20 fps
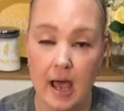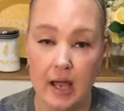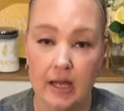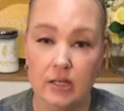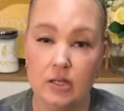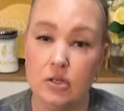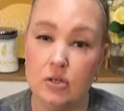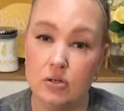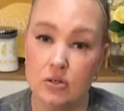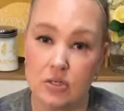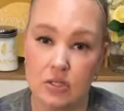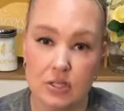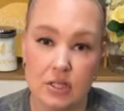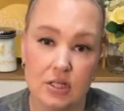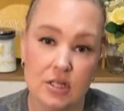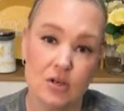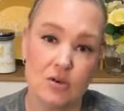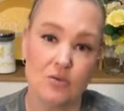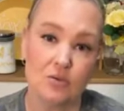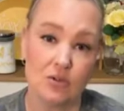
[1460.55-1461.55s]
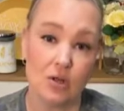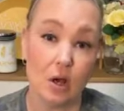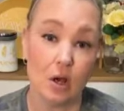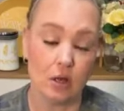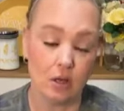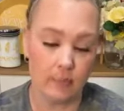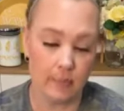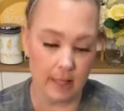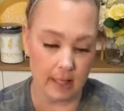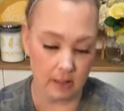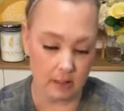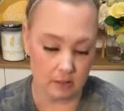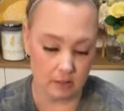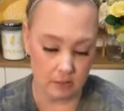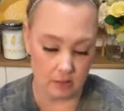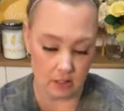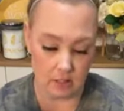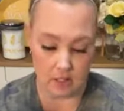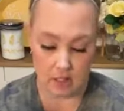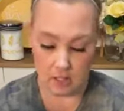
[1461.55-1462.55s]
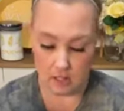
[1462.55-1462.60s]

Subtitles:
I usually don't talk about